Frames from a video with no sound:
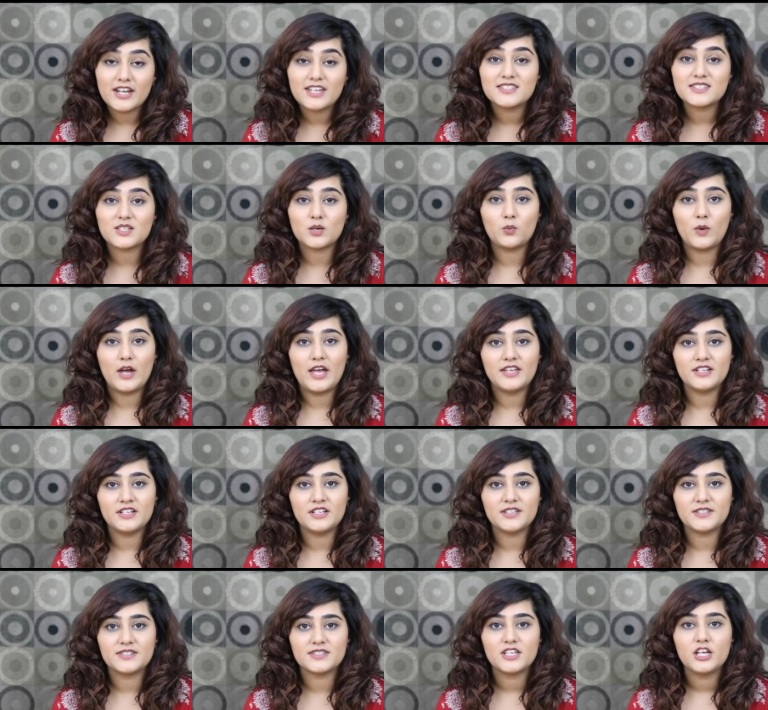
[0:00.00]
raise
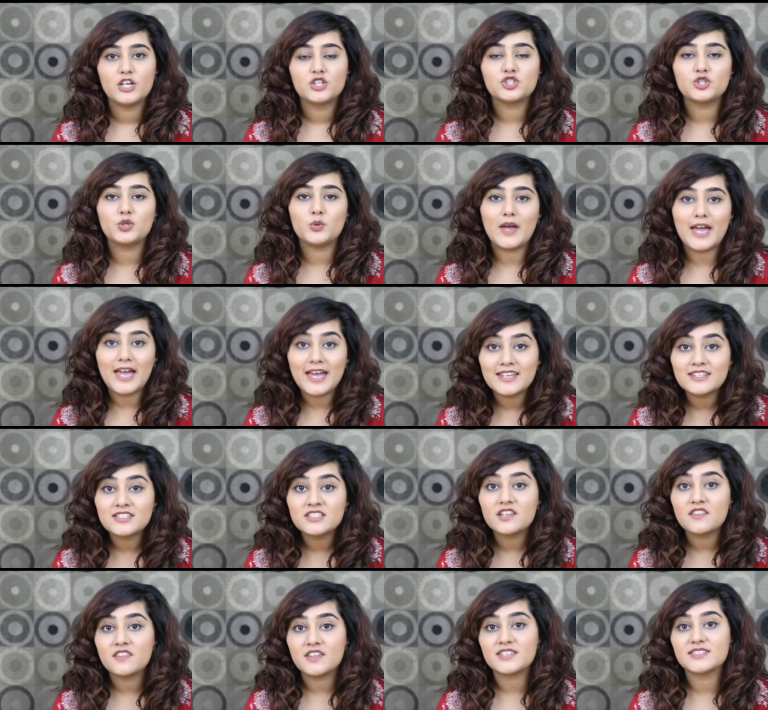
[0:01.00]
awareness to
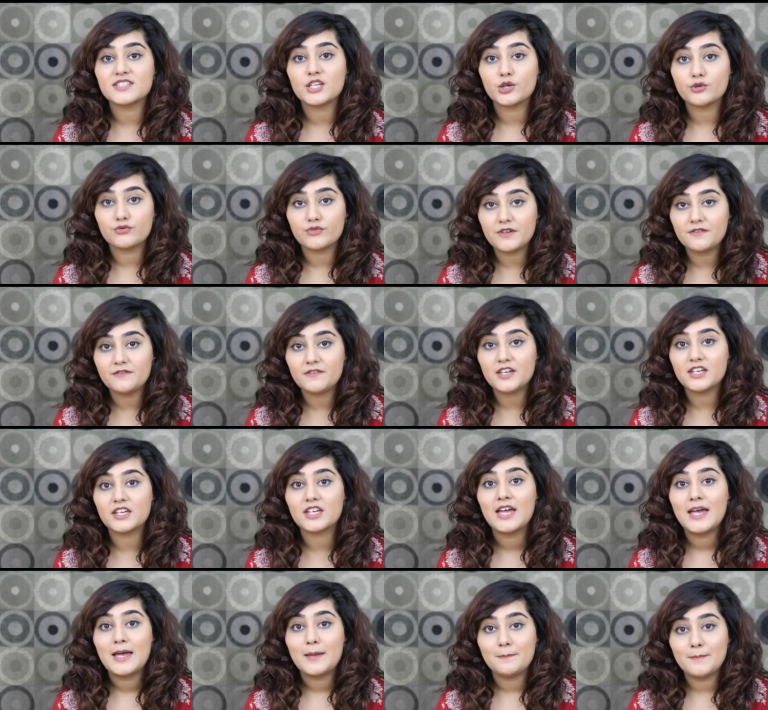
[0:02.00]
end these horrific
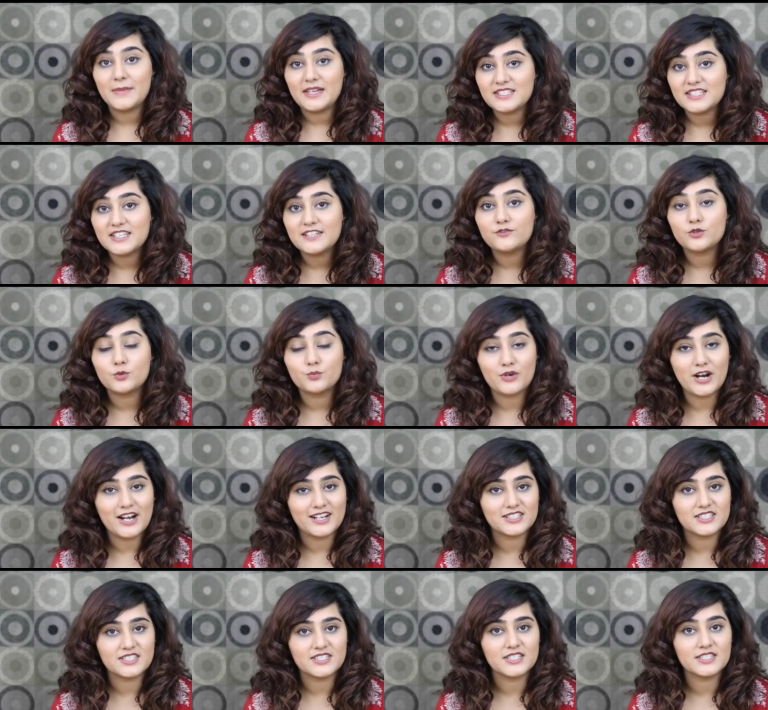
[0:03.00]
medieval
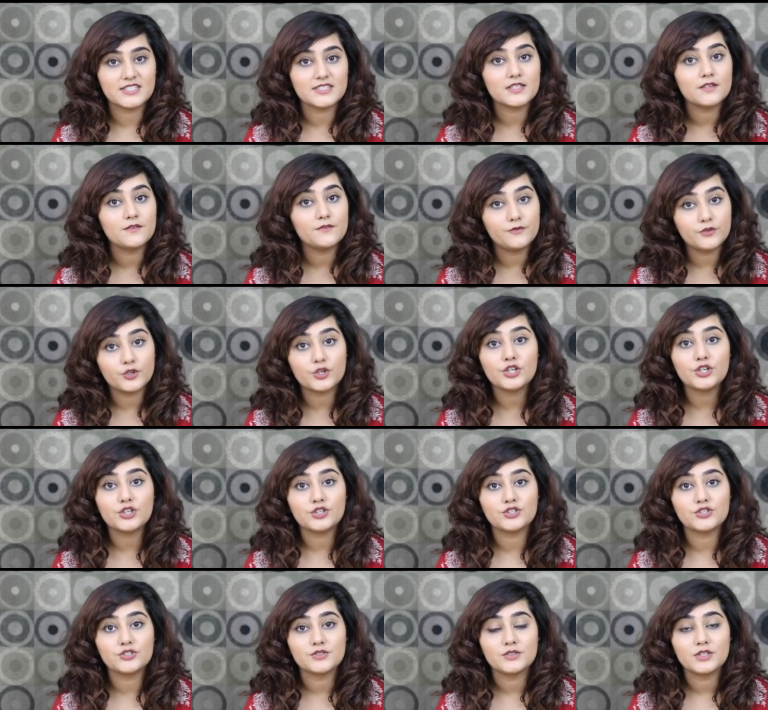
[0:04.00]
practices for
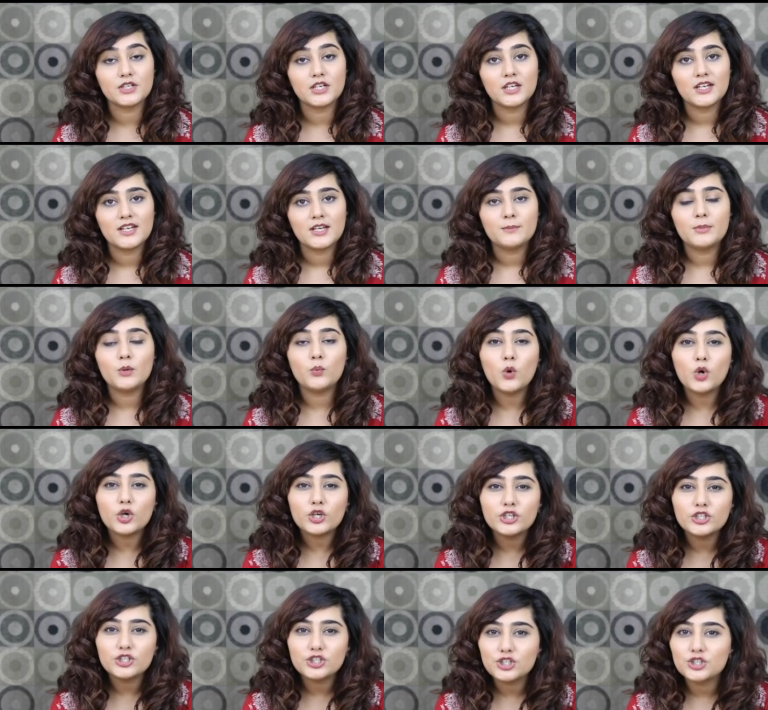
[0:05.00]
good. But what
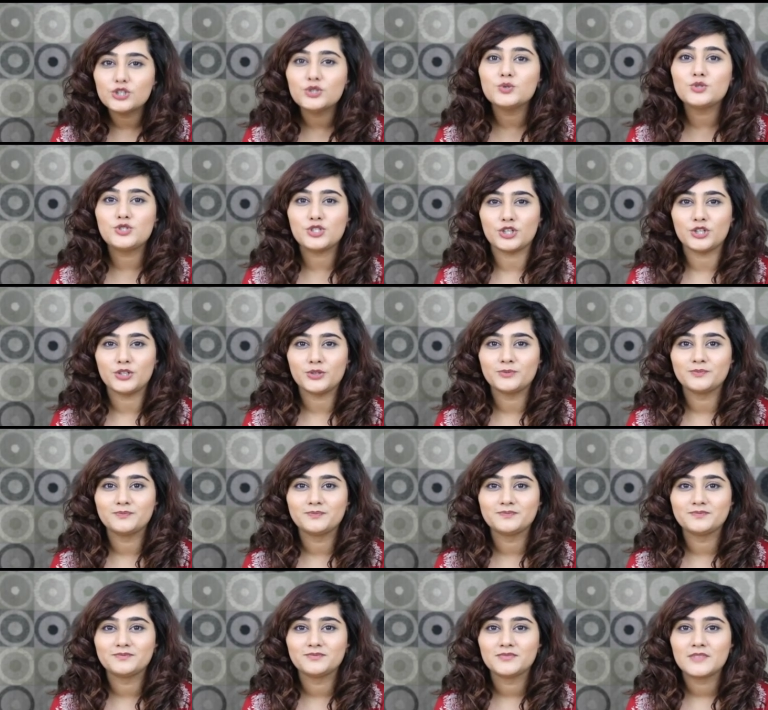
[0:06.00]
can you do?
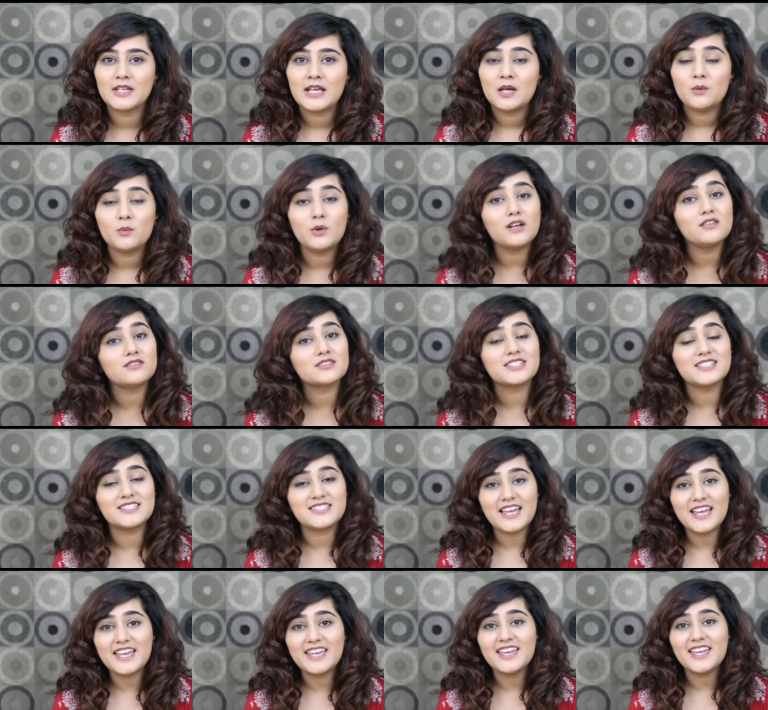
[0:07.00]
Well,
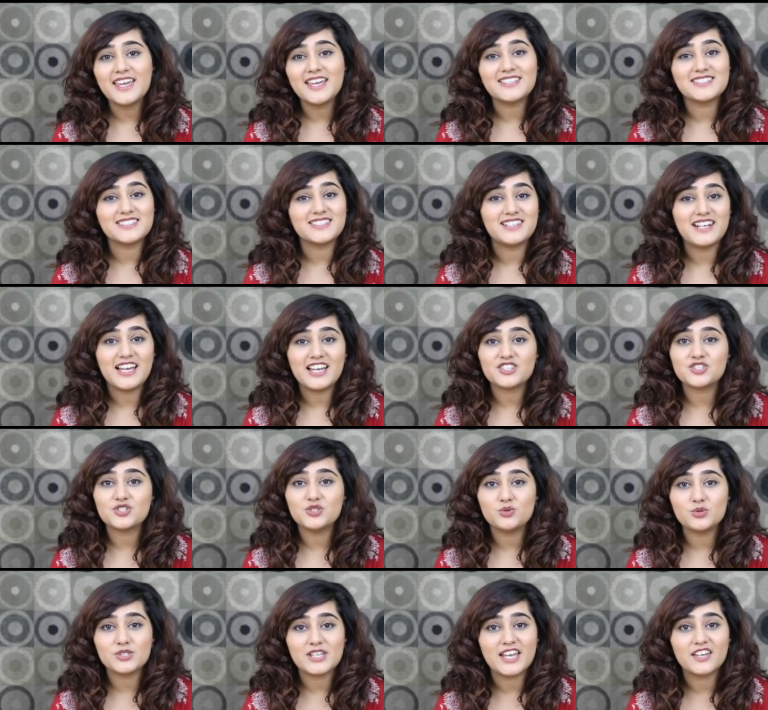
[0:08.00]
today is the
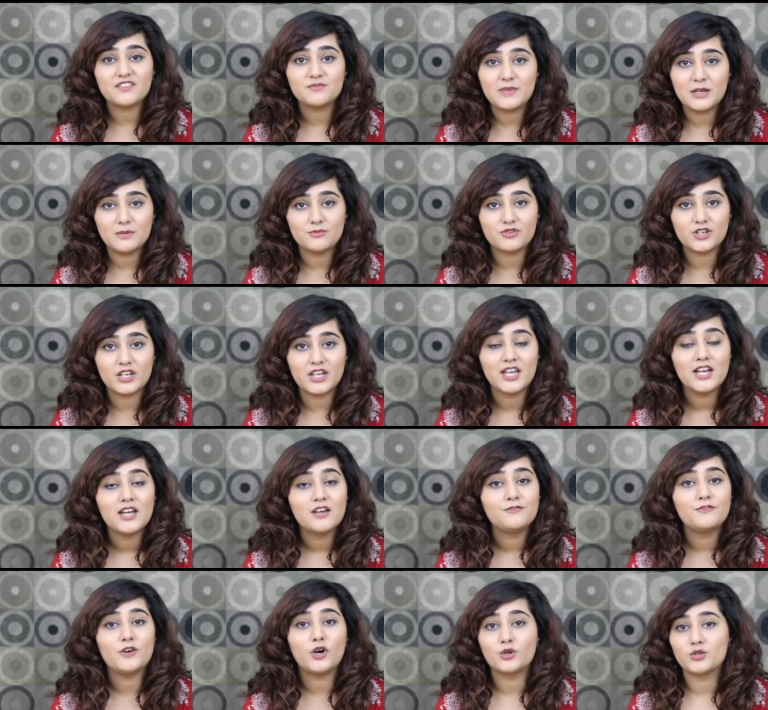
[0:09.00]
National Day of Memory
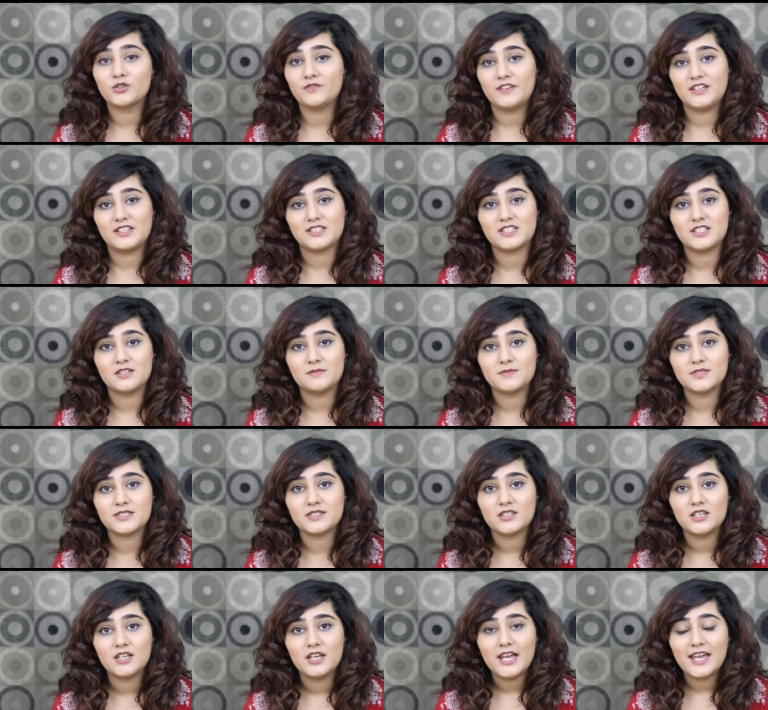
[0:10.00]
for Honour Victims.